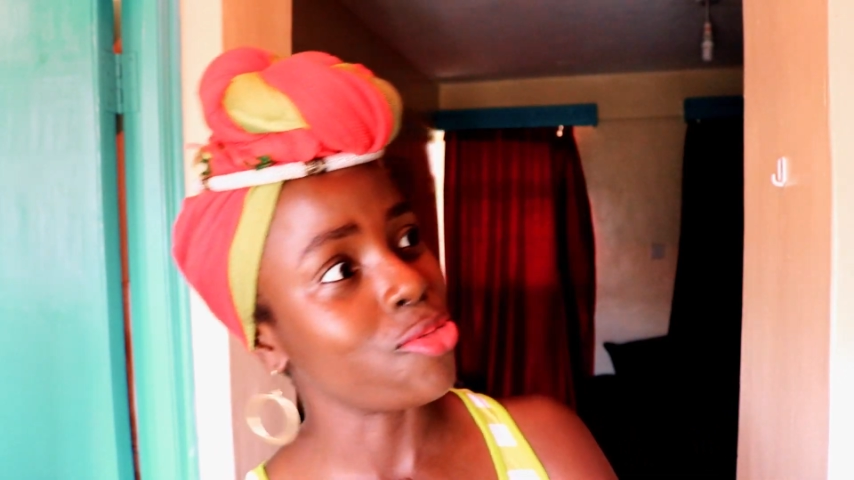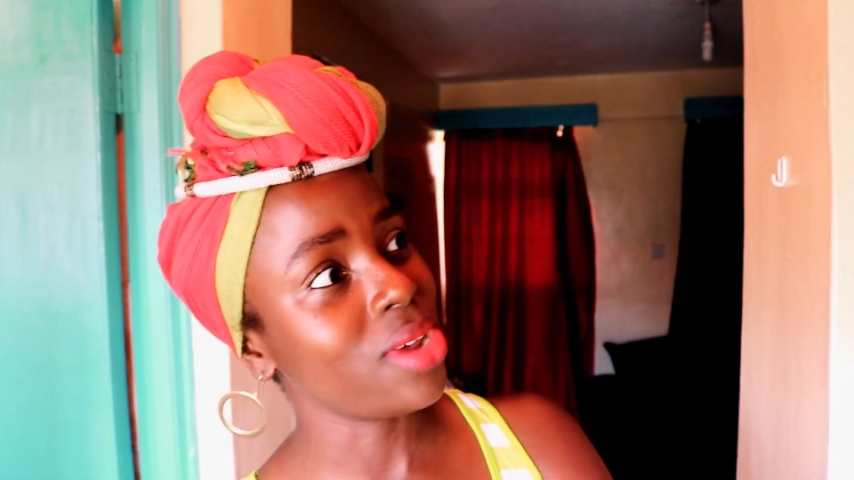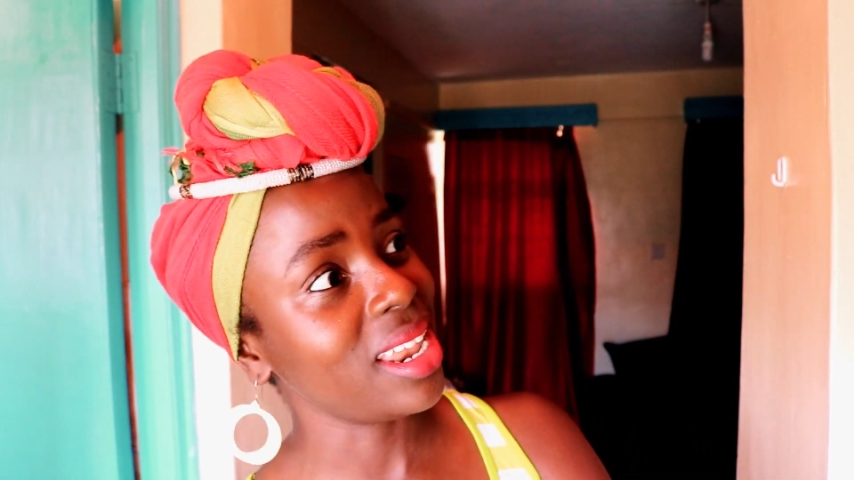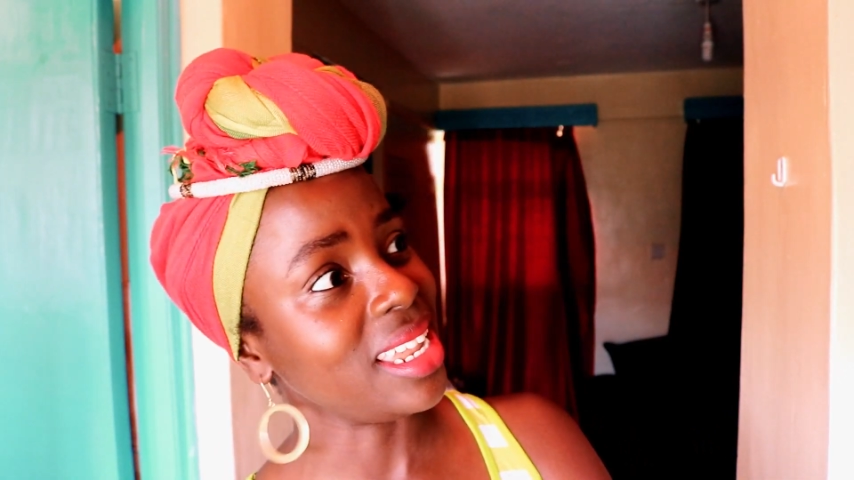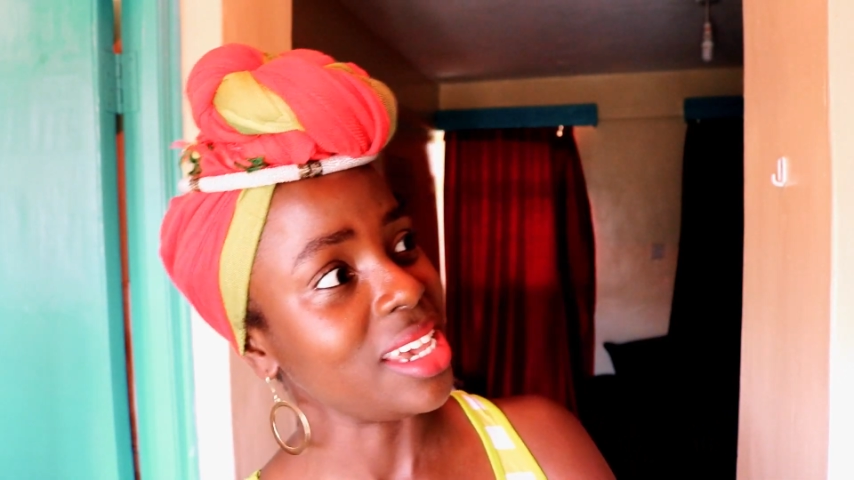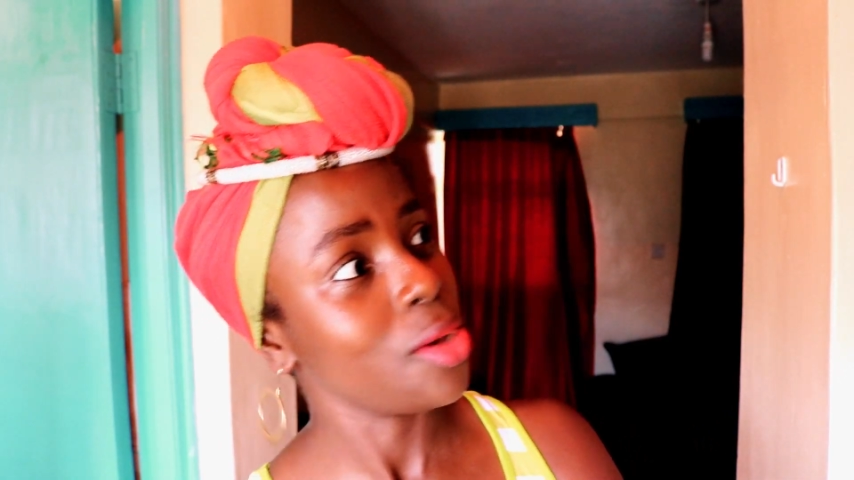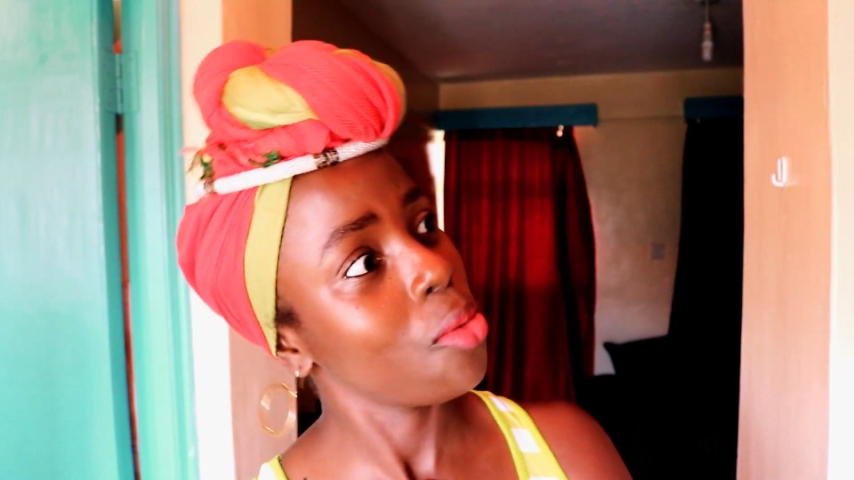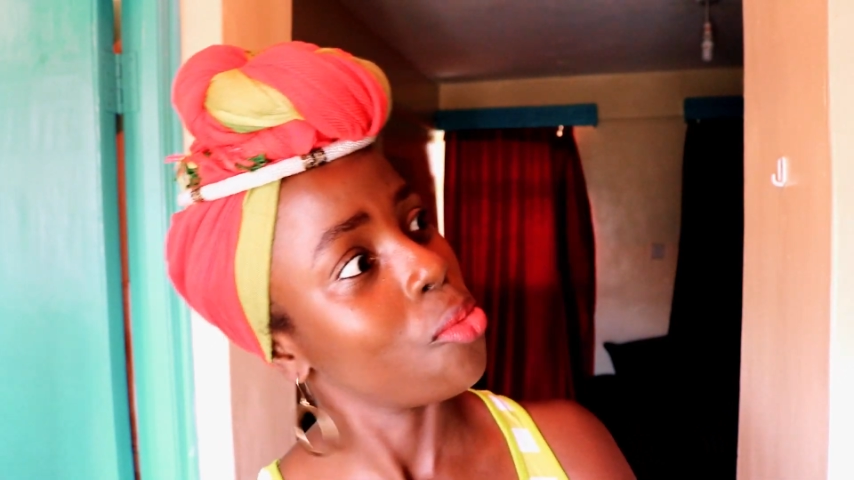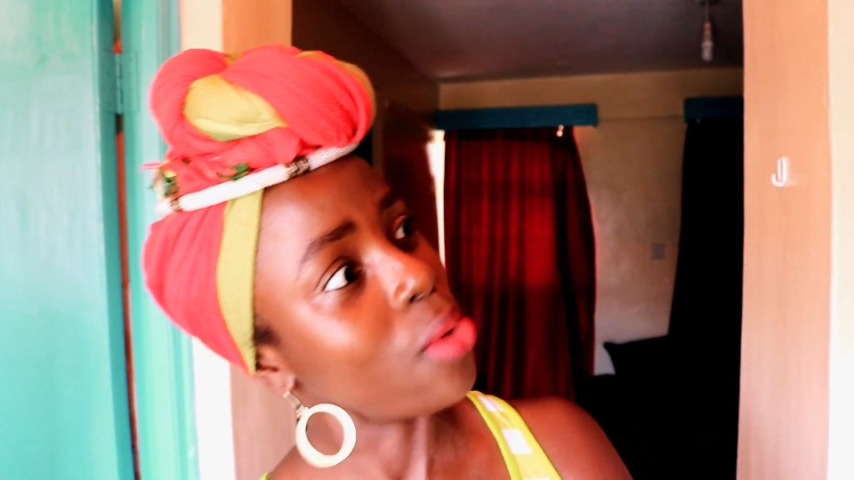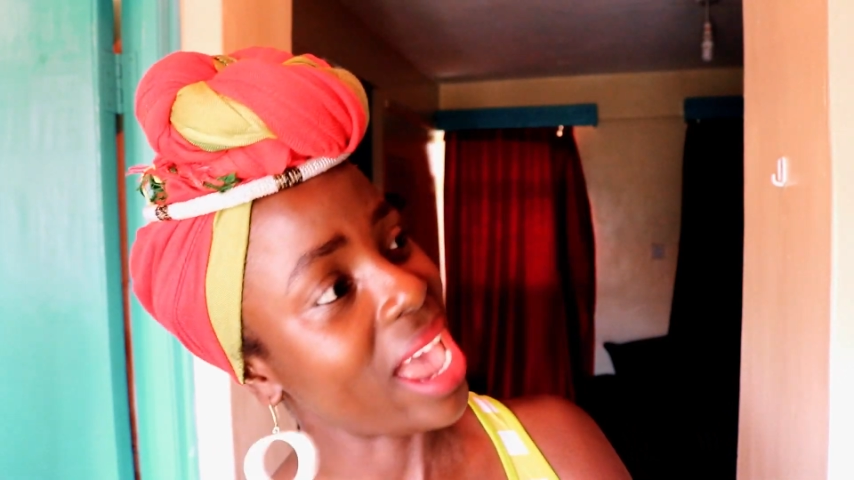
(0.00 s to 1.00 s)
really
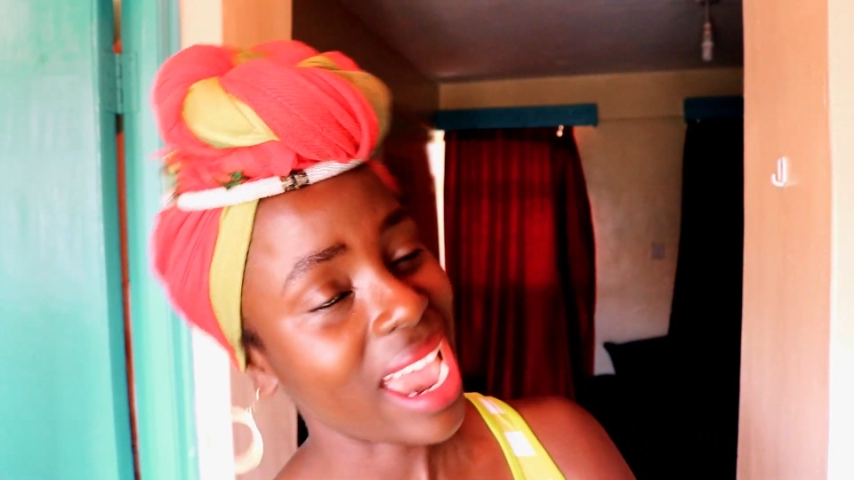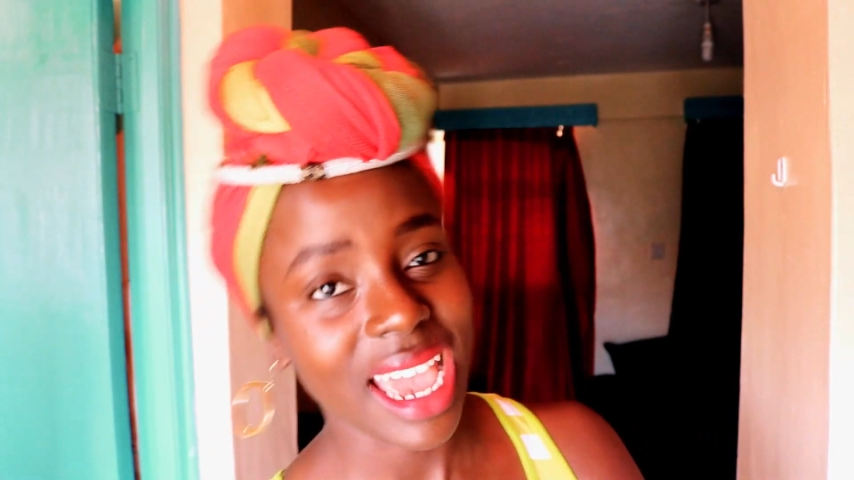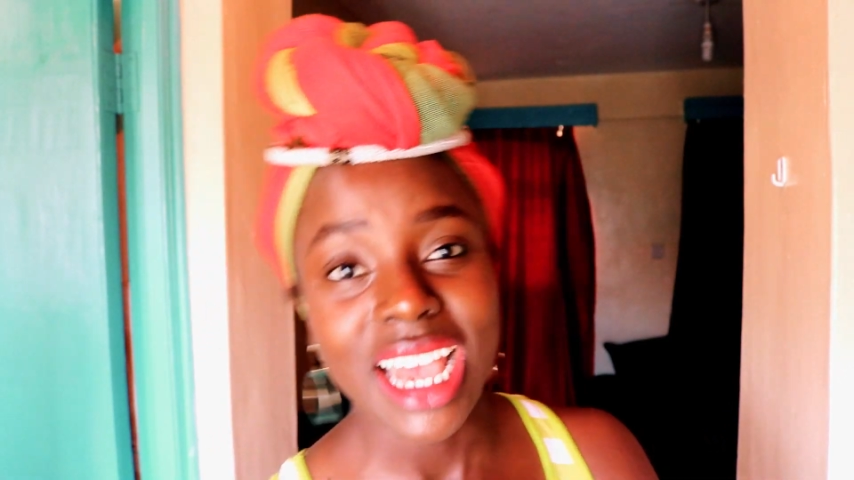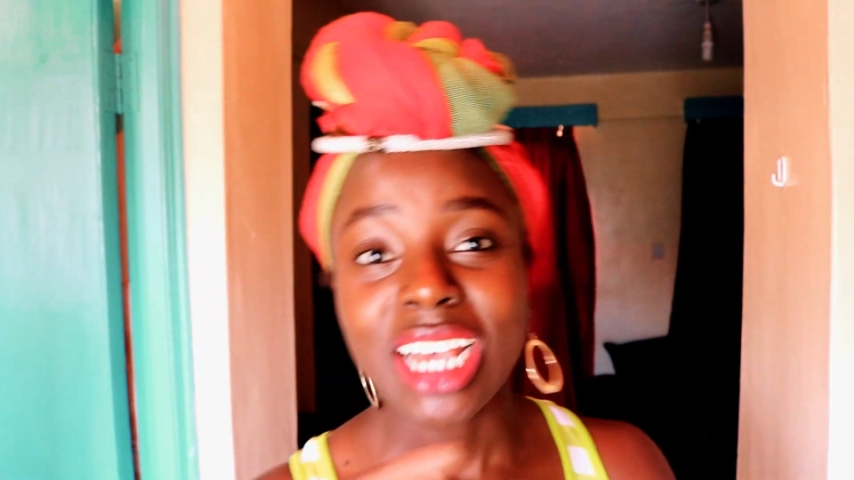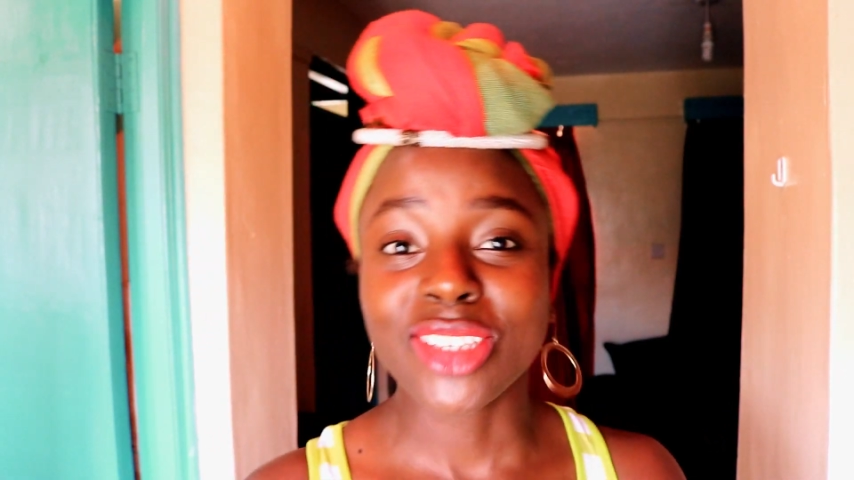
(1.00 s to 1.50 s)
where